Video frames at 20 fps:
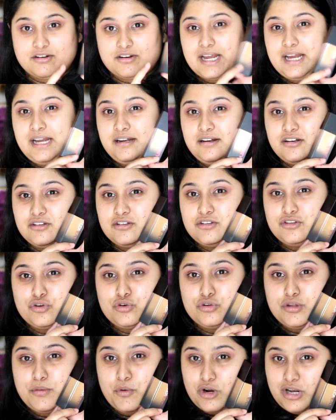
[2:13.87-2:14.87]
Right
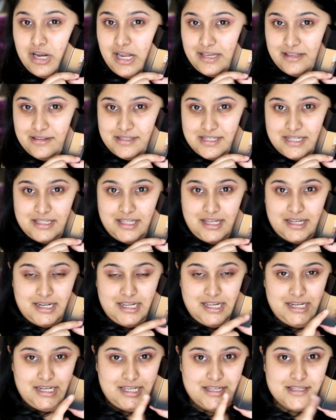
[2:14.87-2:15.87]
through the bottle I can see
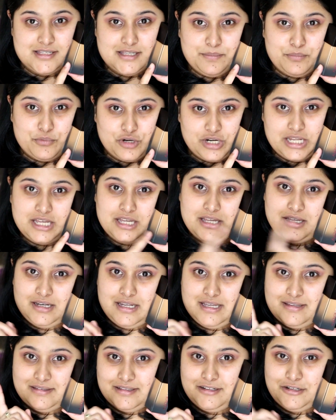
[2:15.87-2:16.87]
that it is a pretty
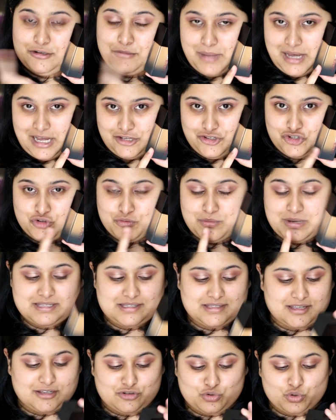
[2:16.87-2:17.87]
decent match to my
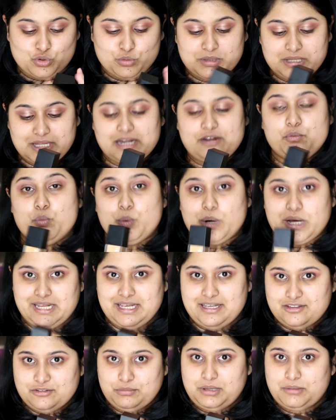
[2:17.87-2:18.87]
skin tone, but that
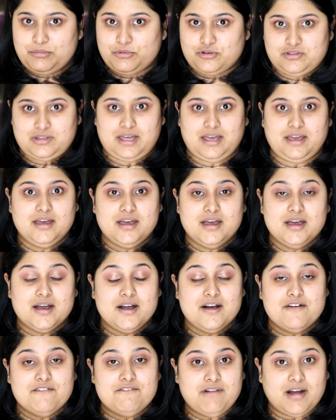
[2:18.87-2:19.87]
worries me because I
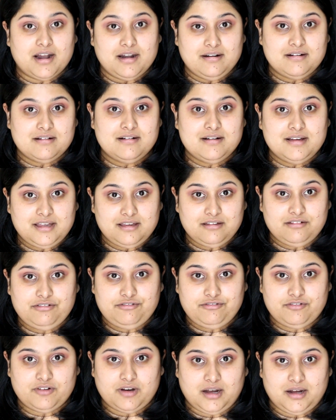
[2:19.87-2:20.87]
wonder
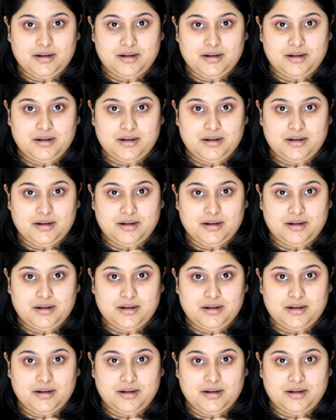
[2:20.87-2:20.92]
if